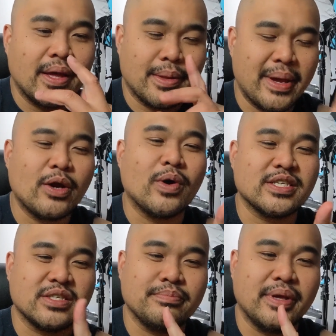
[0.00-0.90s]
The main
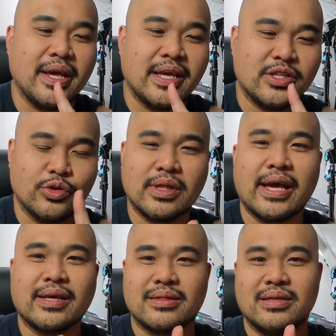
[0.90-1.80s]
question being, do you
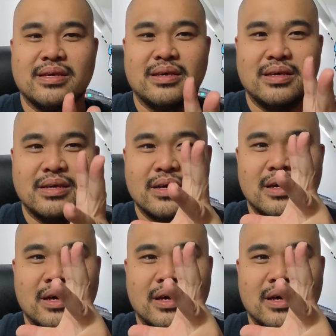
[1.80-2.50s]
like the,